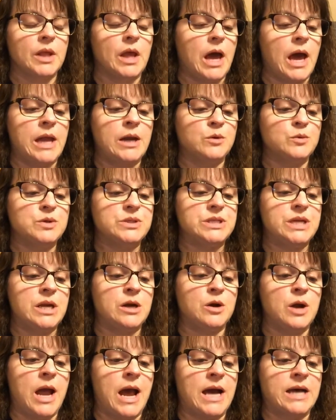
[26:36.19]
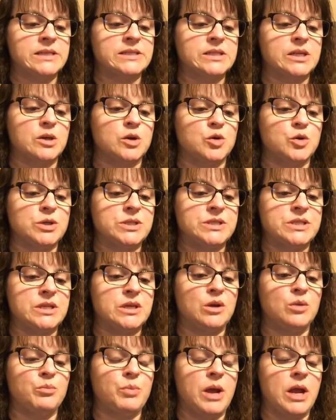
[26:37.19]
I don't dare ask Kristen
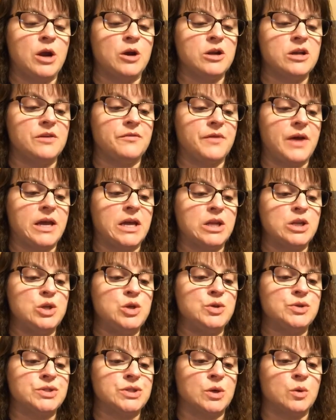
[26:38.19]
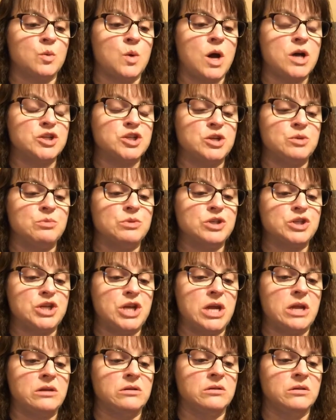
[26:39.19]
and Perry if I can use their washing
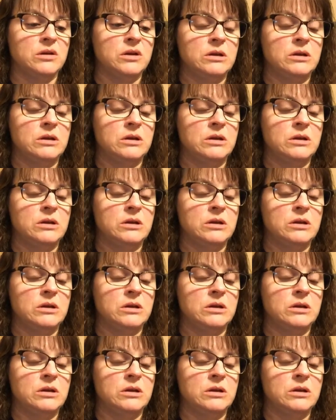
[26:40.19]
machine.